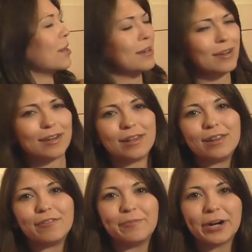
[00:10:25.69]
Oh, I
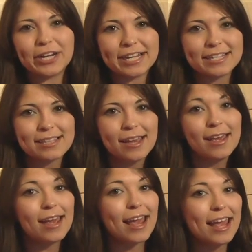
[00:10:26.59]
love parties.
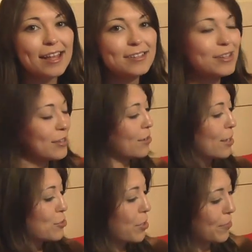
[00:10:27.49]
And you
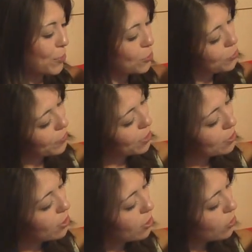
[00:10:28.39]
guys ready for the trivia?
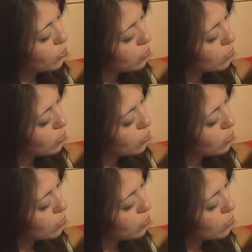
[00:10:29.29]
Are you?